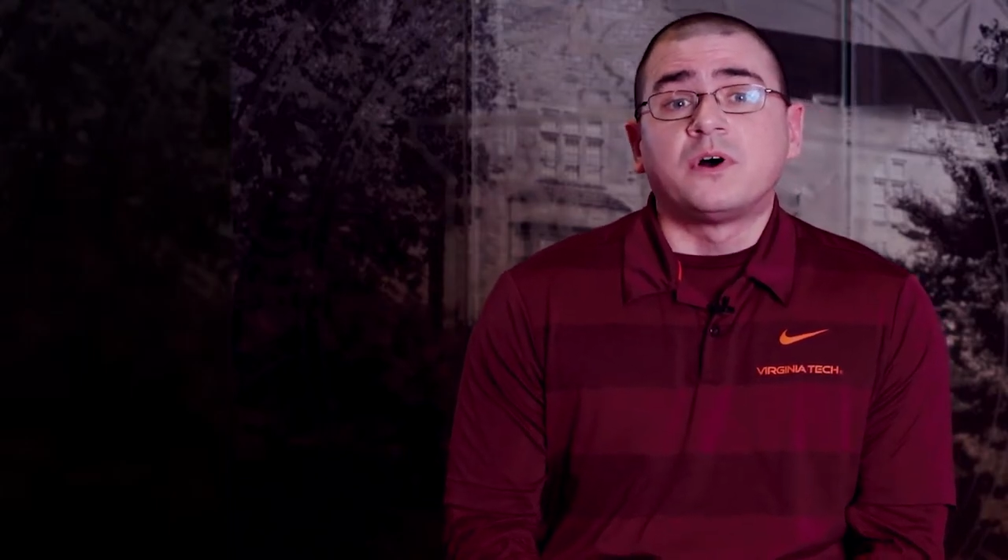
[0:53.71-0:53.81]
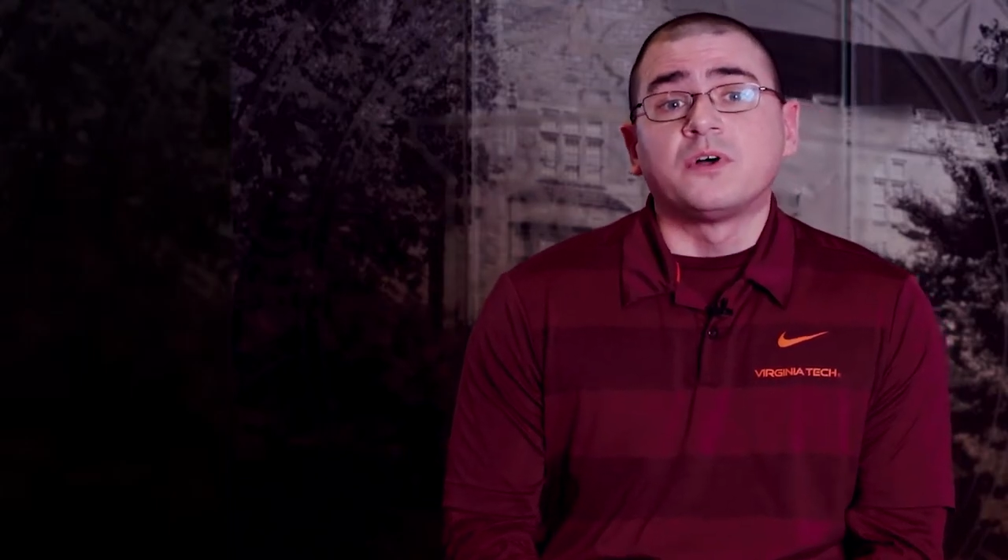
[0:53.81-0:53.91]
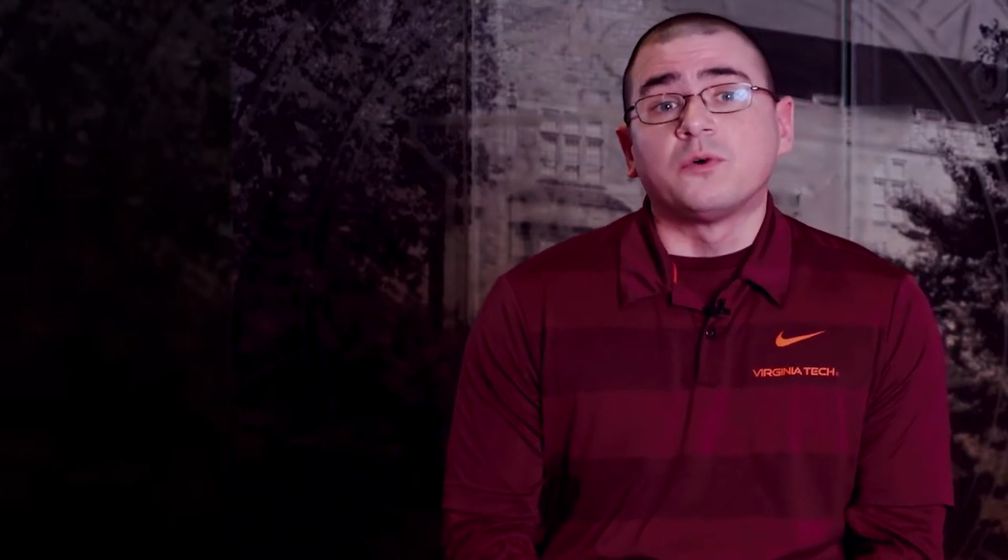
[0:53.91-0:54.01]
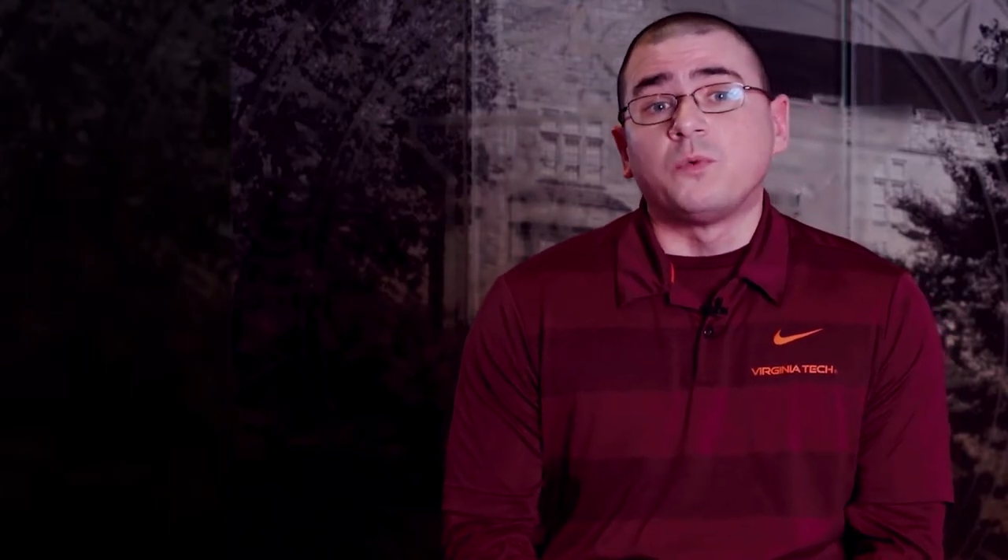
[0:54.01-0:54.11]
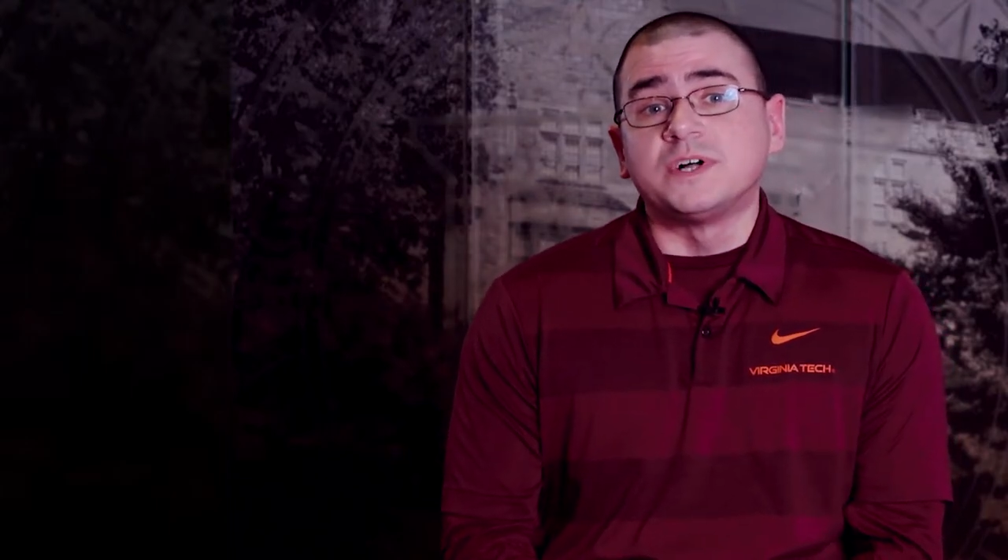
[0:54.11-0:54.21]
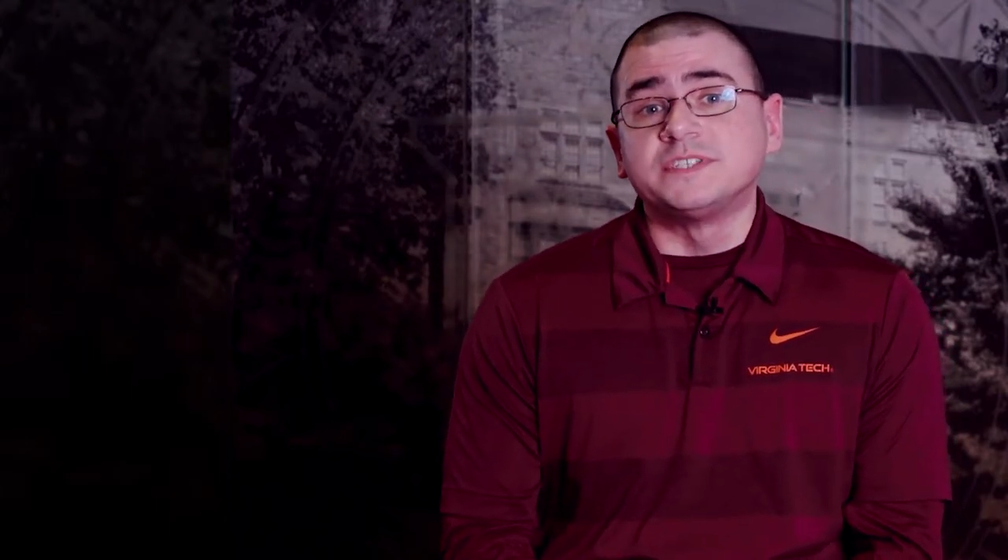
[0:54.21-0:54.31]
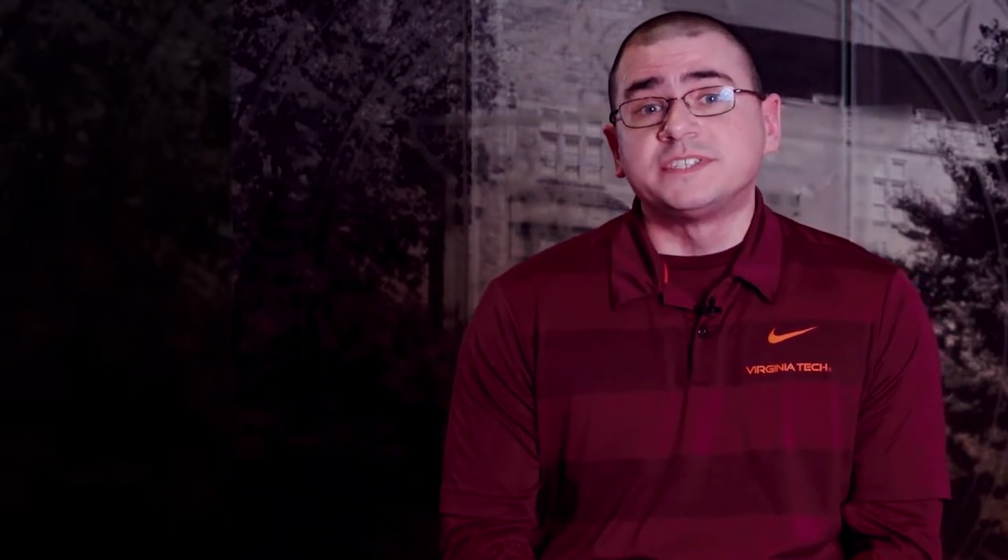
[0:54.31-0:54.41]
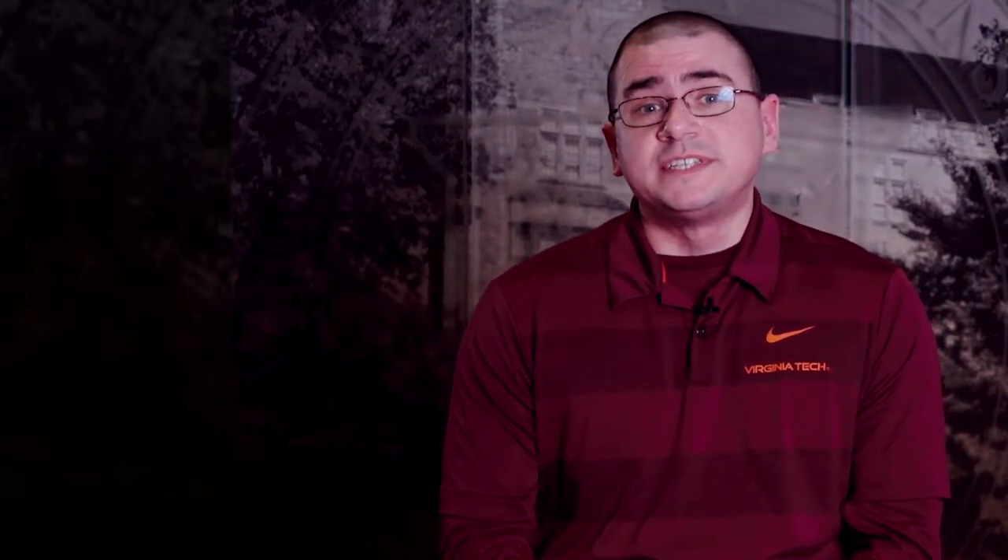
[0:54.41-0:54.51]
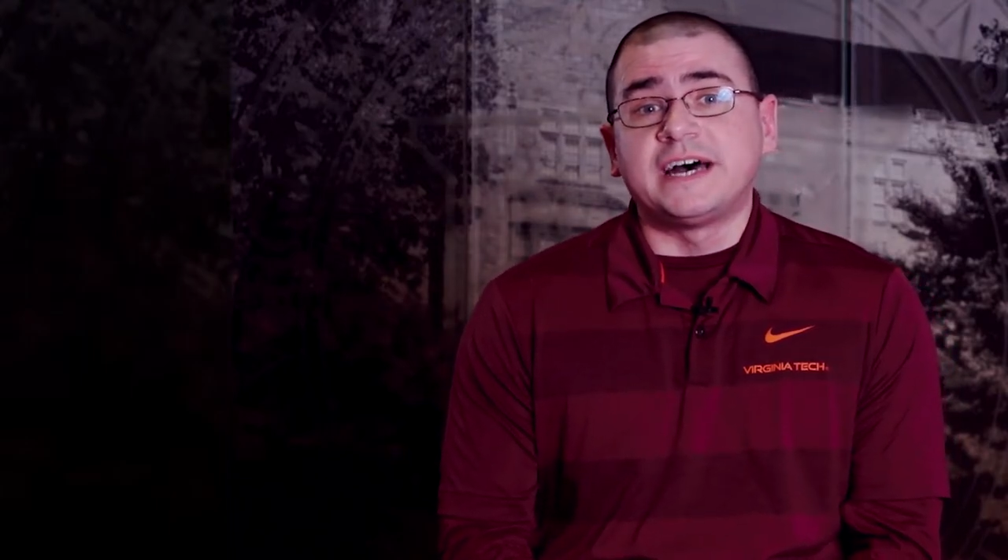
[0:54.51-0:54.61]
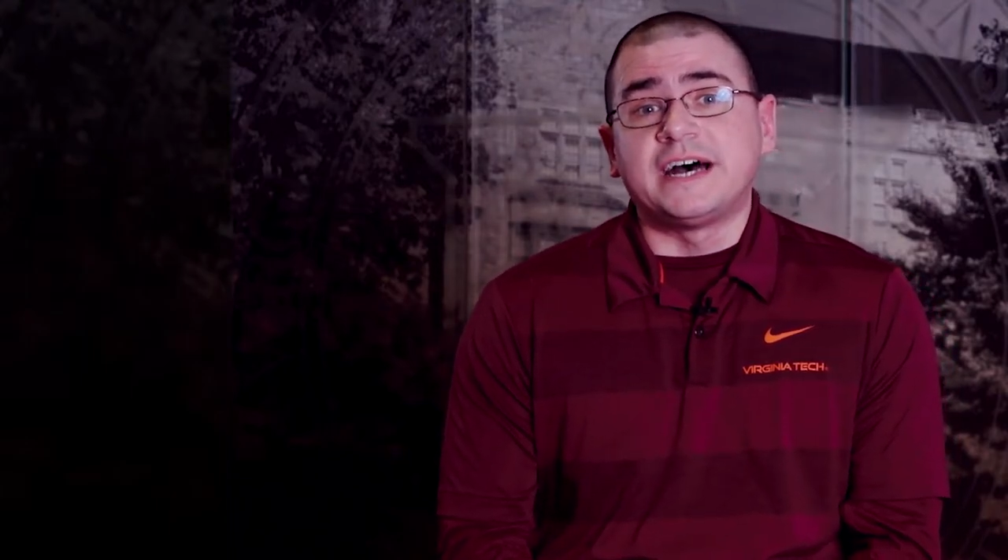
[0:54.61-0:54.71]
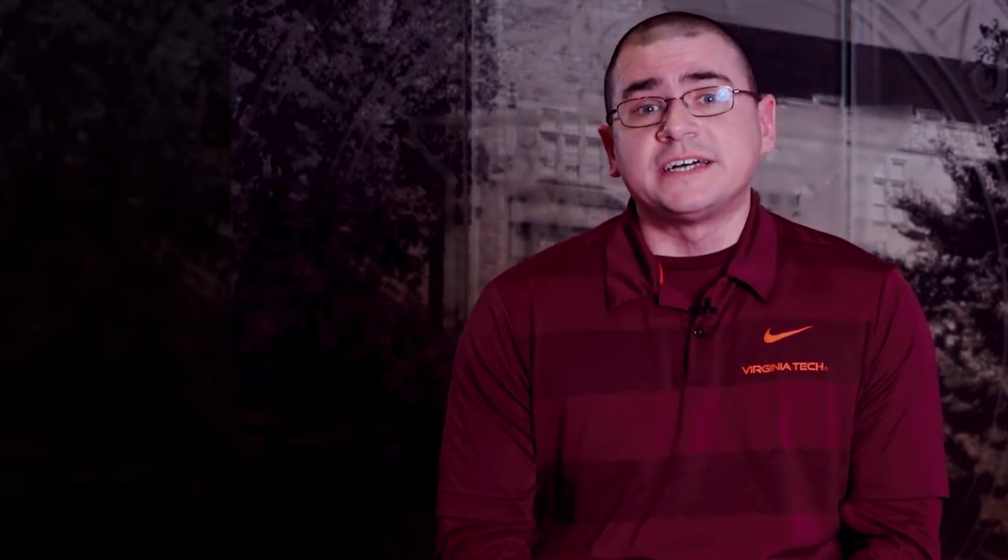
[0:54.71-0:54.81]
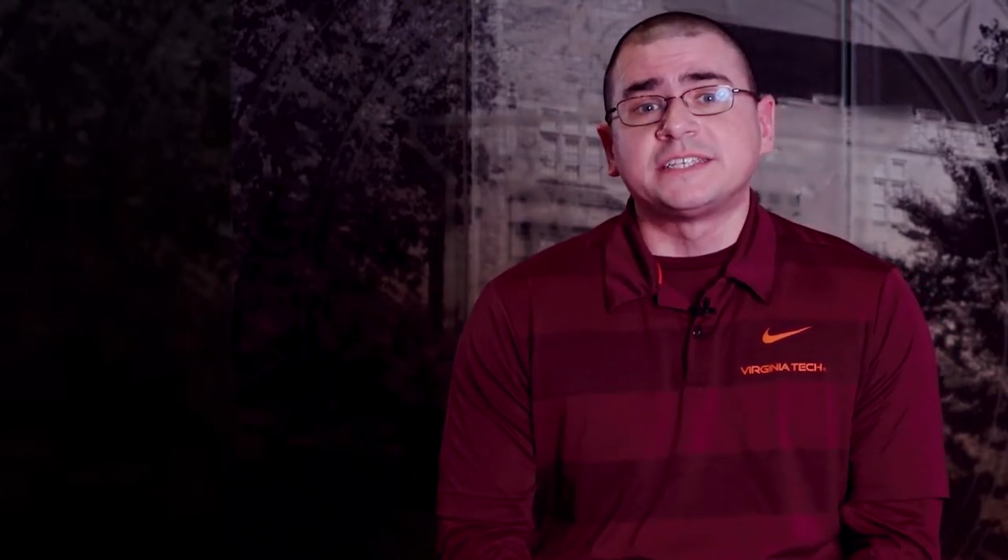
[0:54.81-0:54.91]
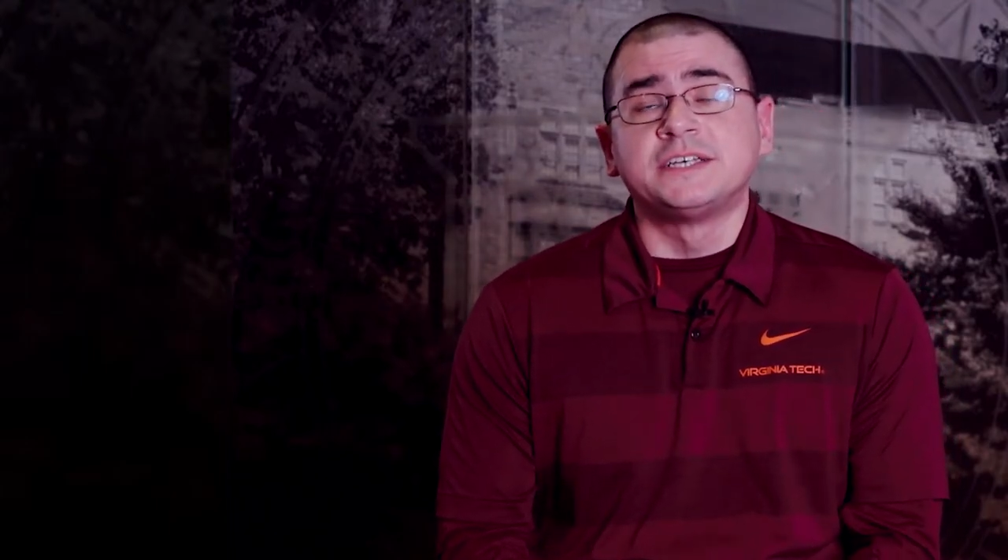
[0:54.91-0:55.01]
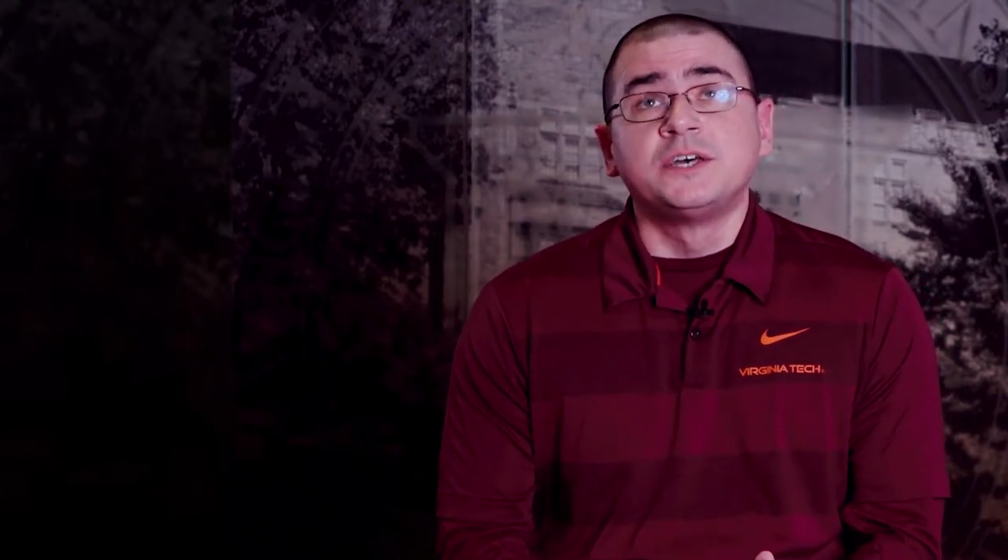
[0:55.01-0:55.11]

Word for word: are the ones that